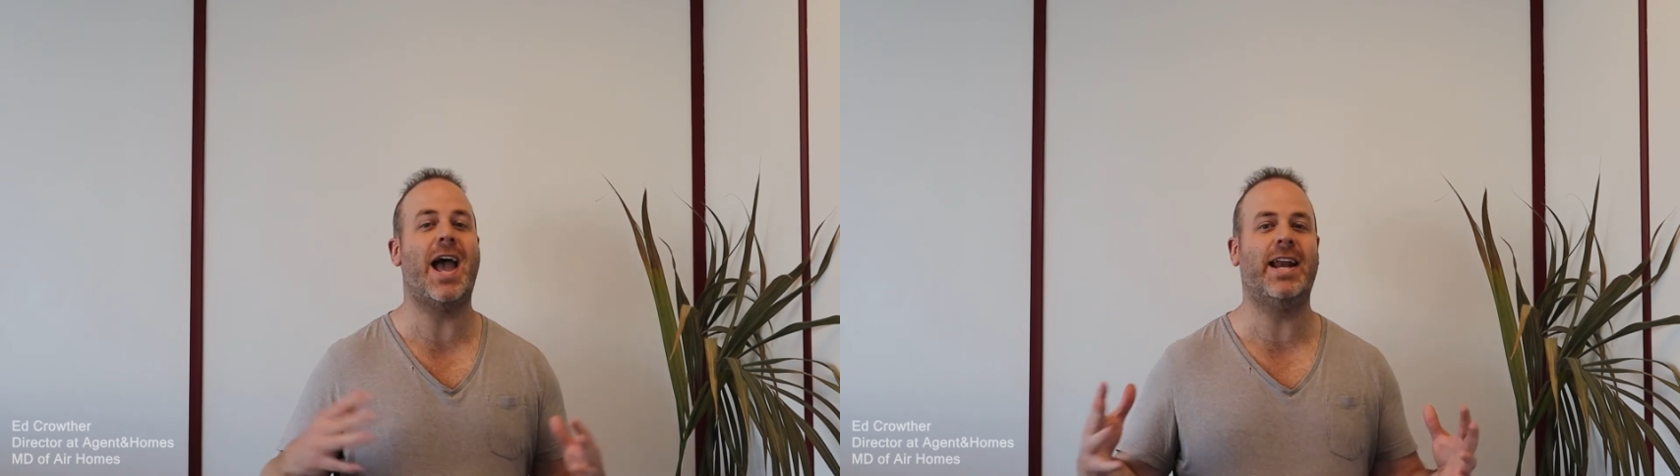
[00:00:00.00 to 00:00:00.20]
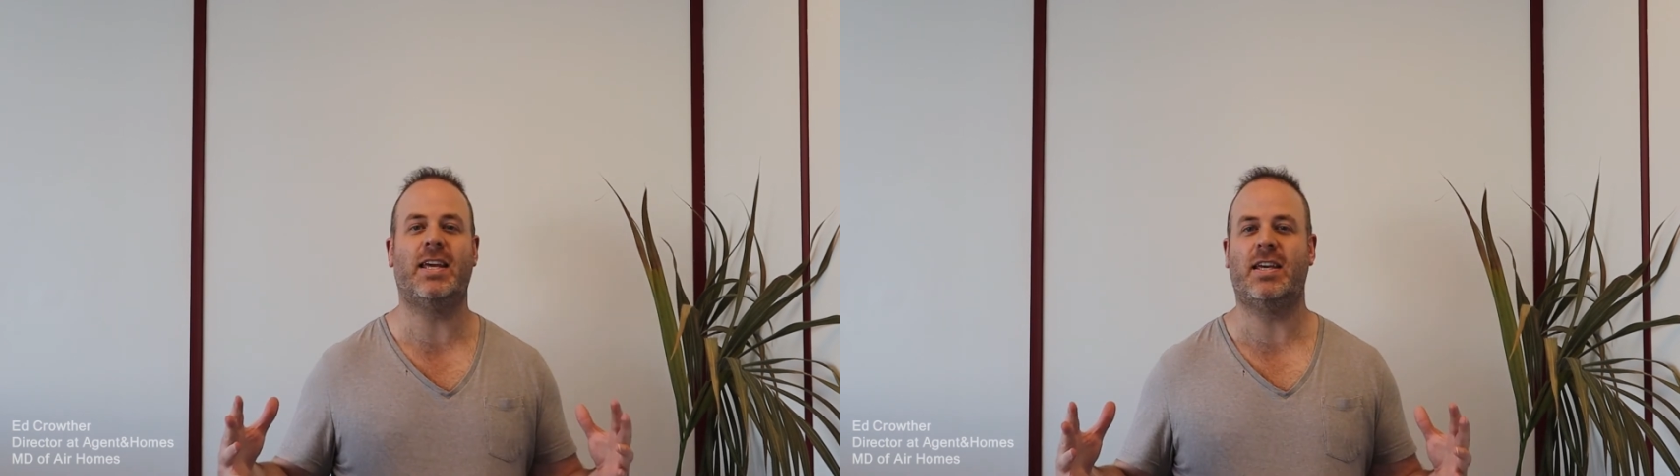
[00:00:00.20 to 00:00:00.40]

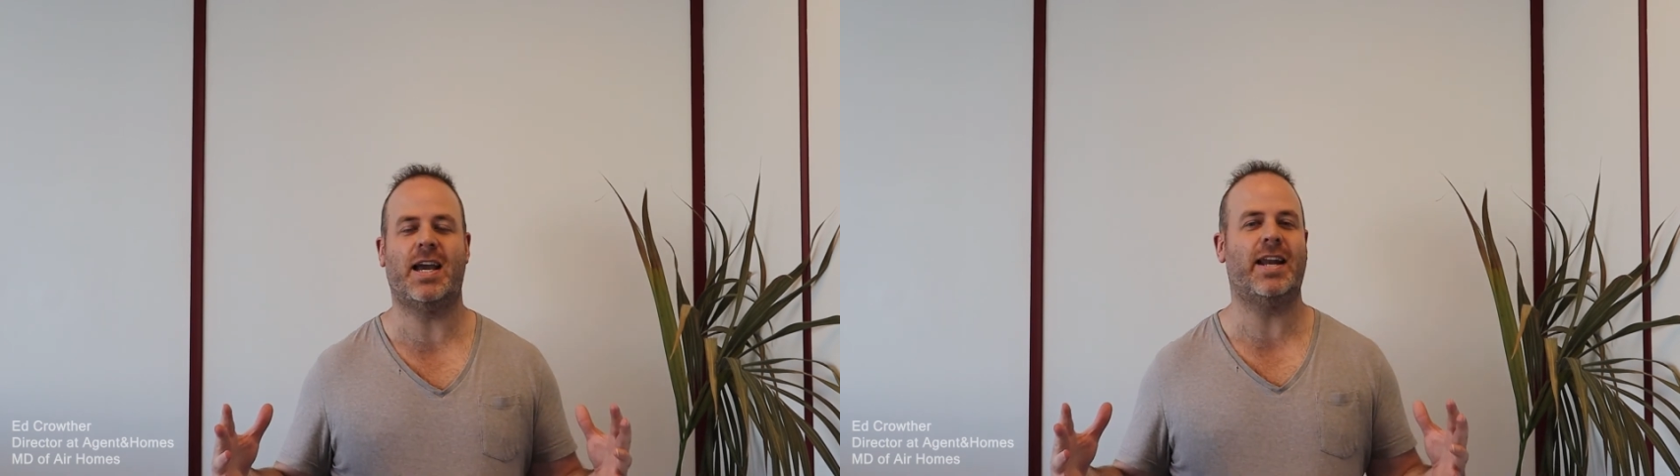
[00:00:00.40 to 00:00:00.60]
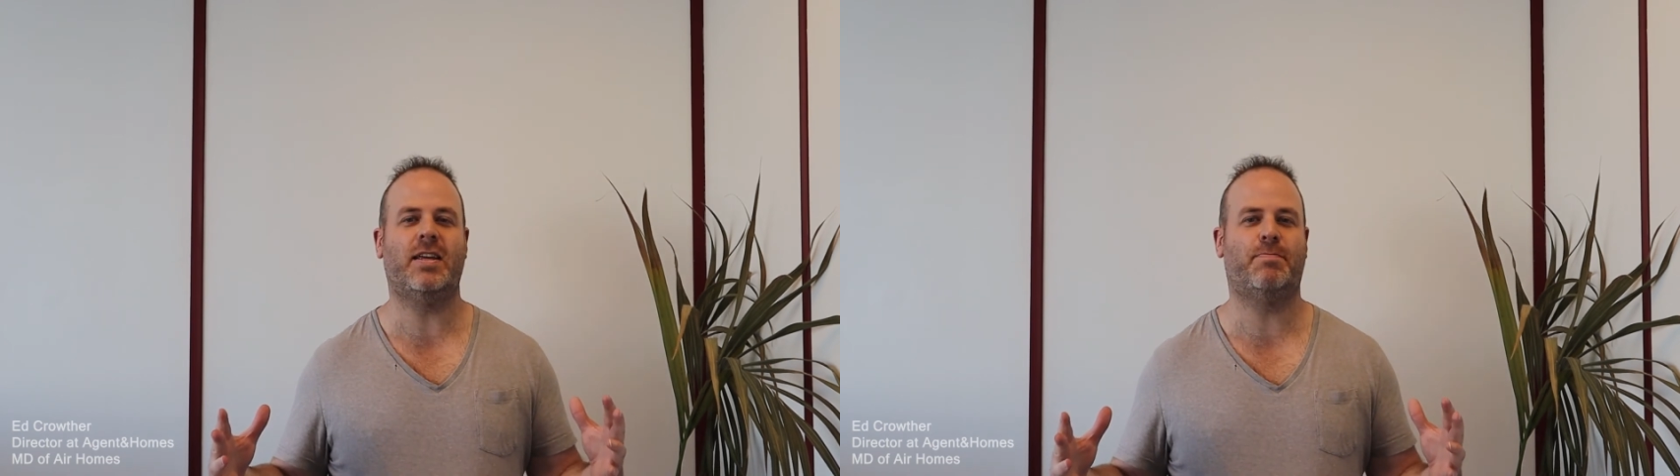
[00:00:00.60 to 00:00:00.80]

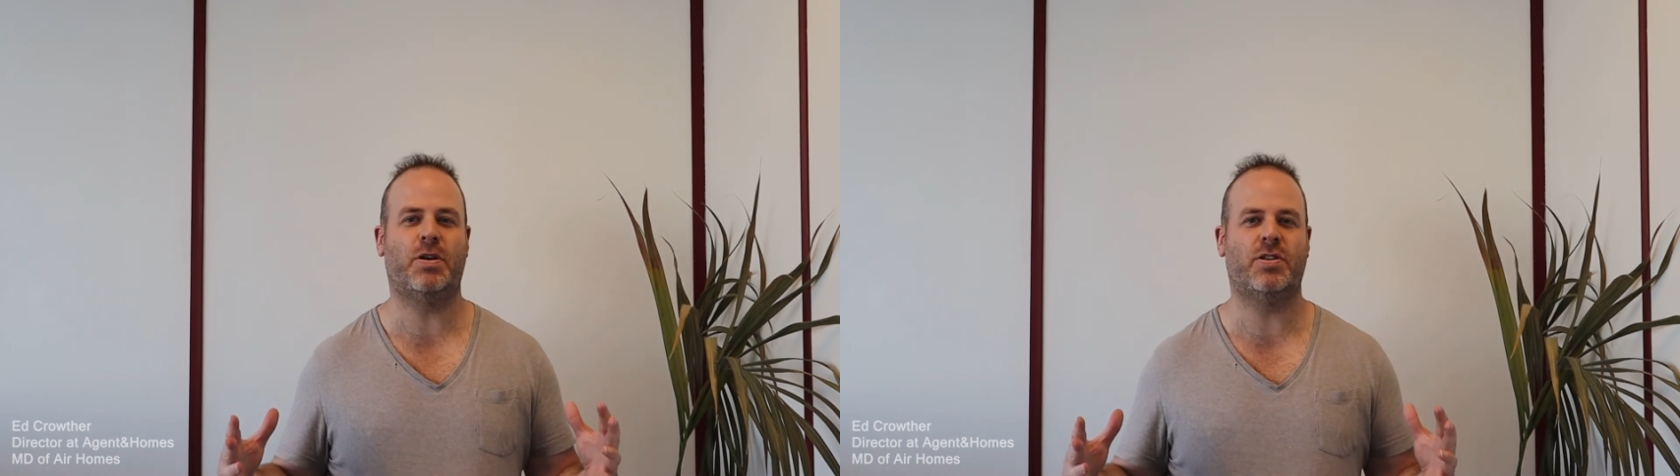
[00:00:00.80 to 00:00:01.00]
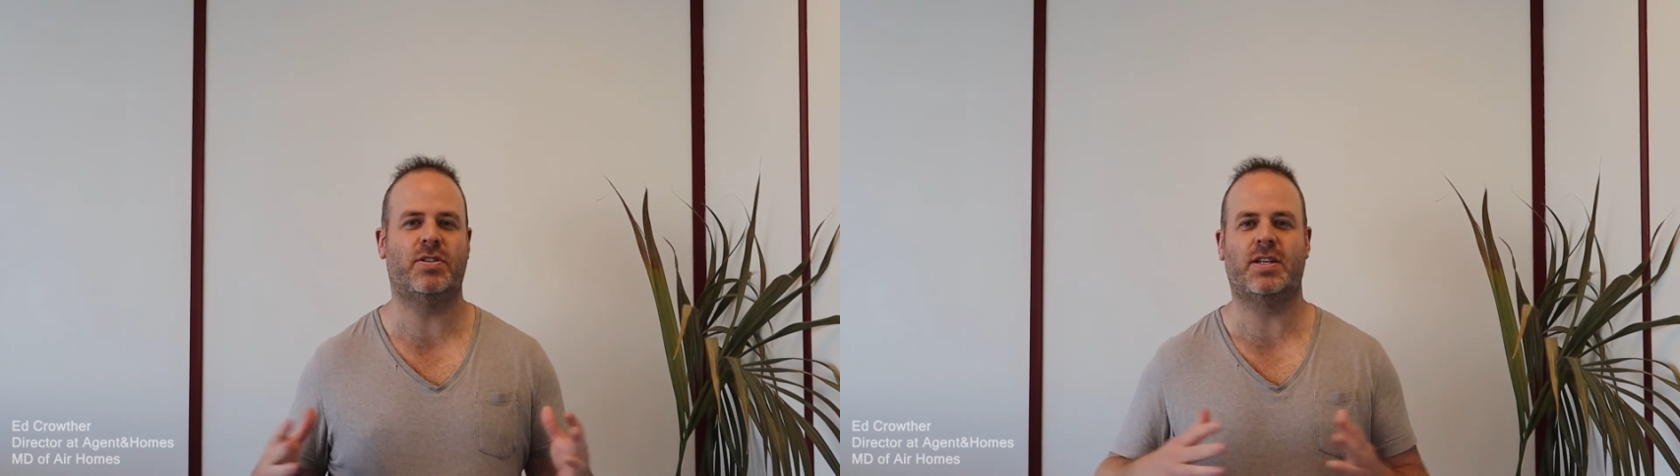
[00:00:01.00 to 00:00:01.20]
any
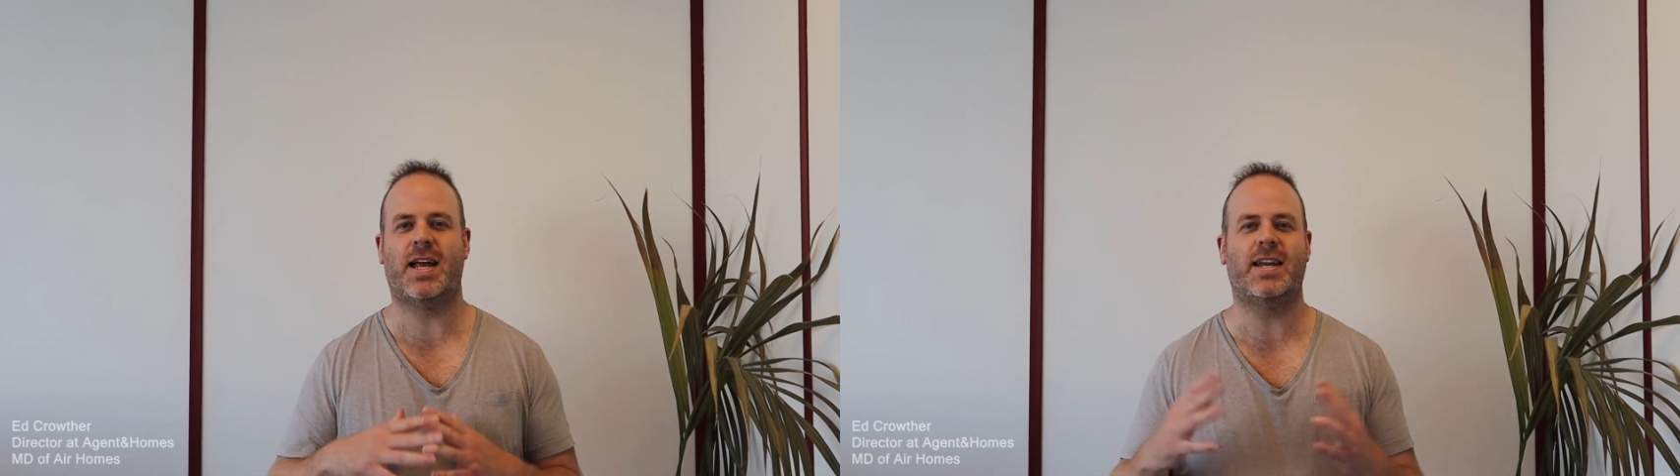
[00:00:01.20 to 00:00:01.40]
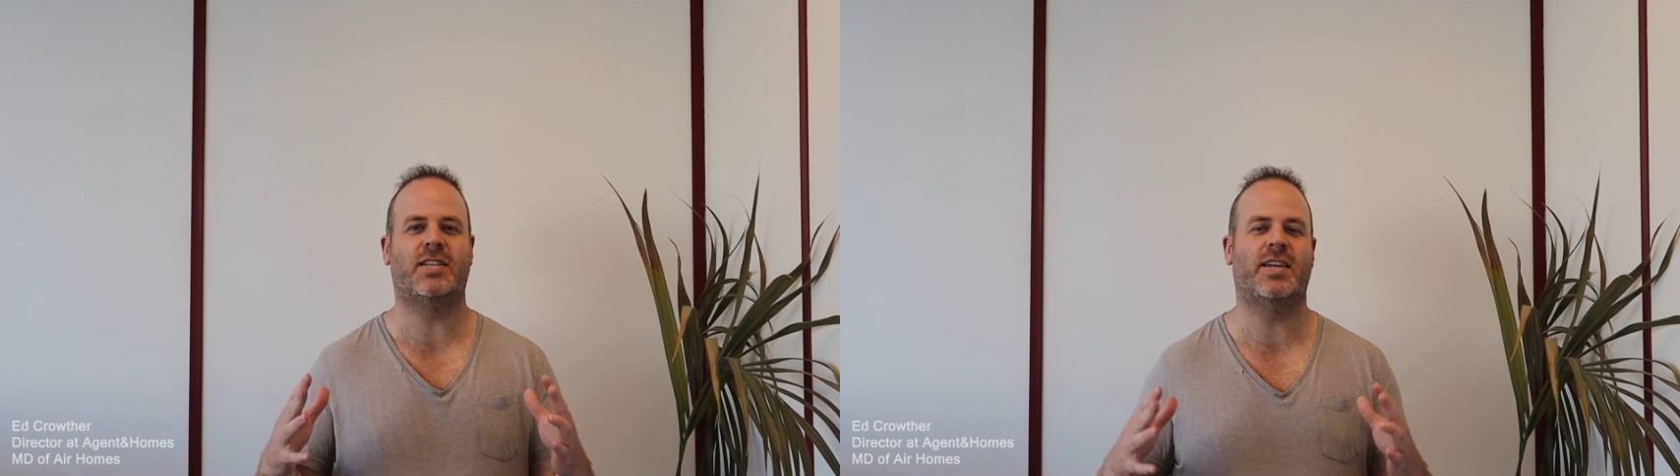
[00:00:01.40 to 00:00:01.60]
person in
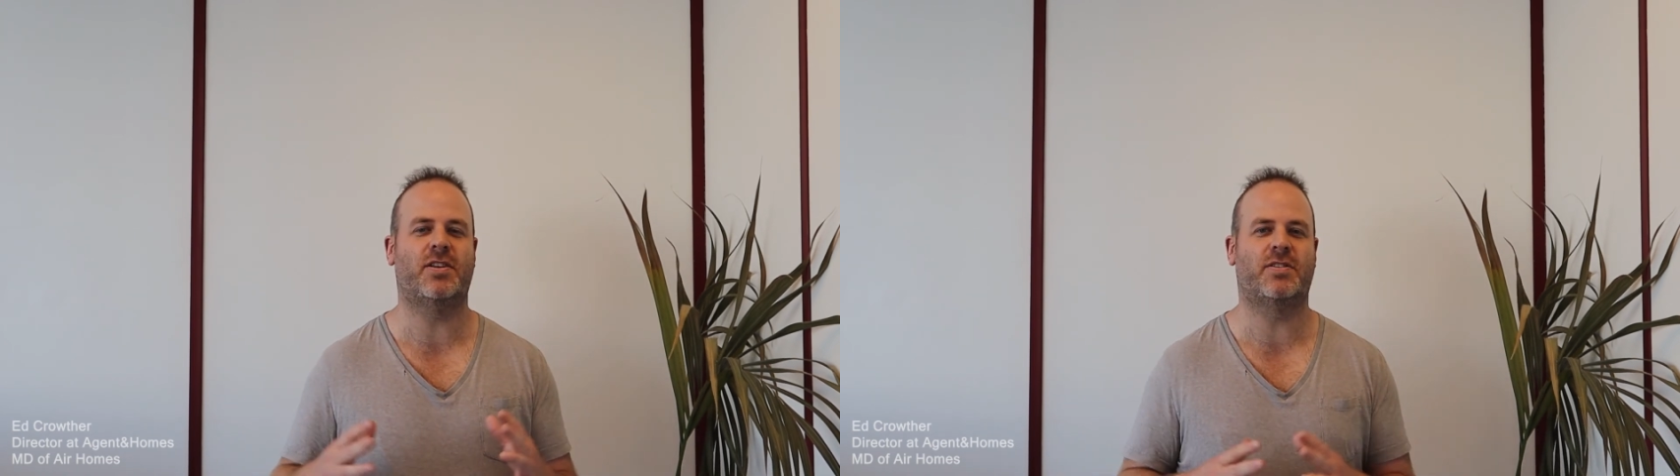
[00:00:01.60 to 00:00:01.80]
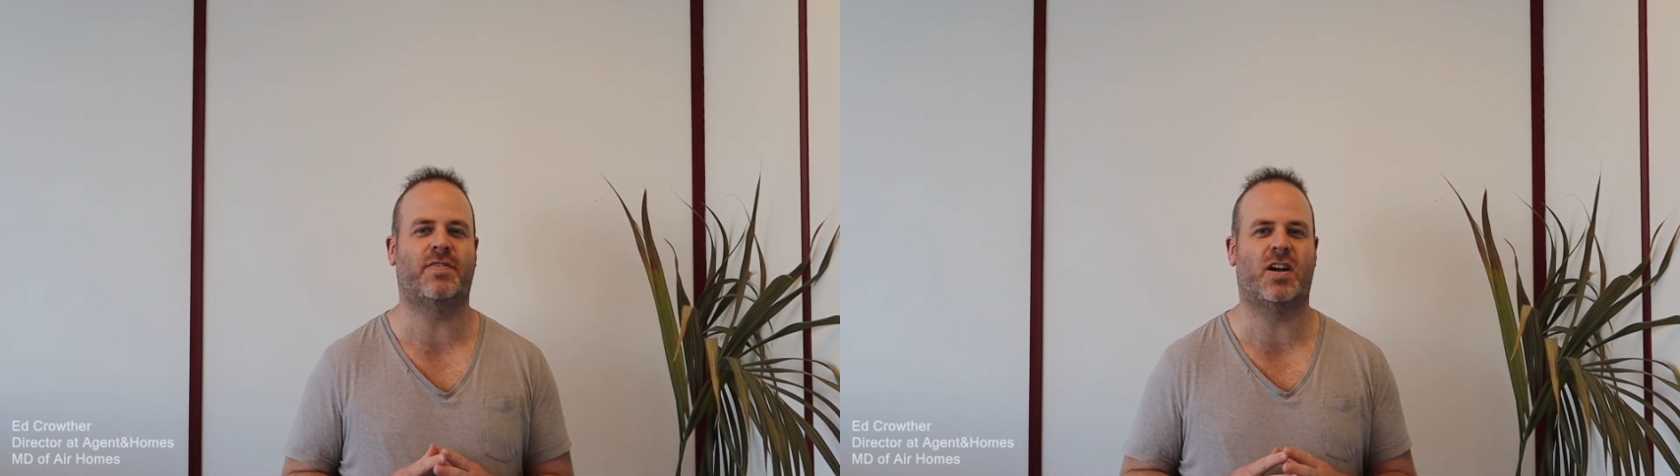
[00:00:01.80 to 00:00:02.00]
any
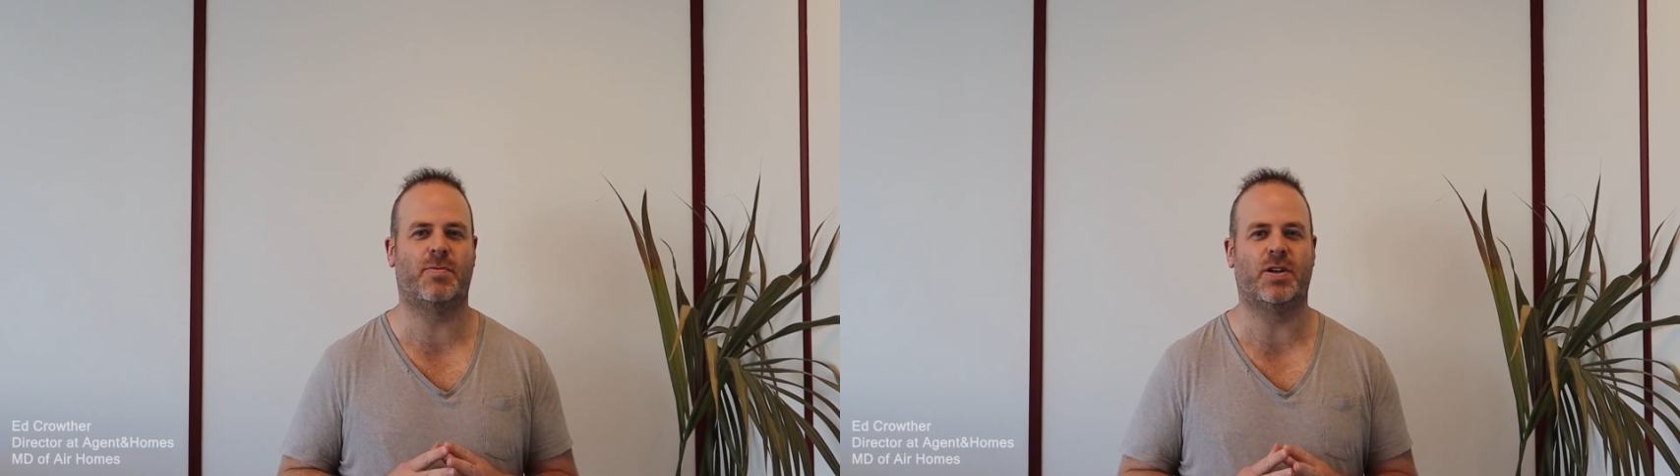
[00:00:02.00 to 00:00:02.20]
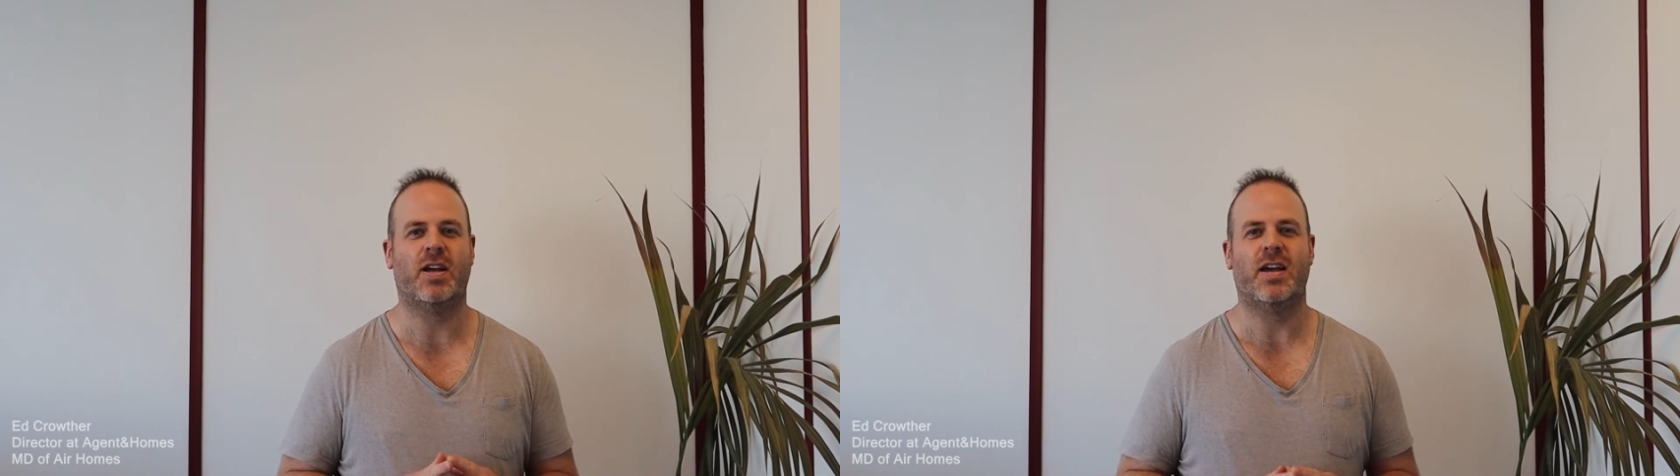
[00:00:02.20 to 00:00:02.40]
sales environment,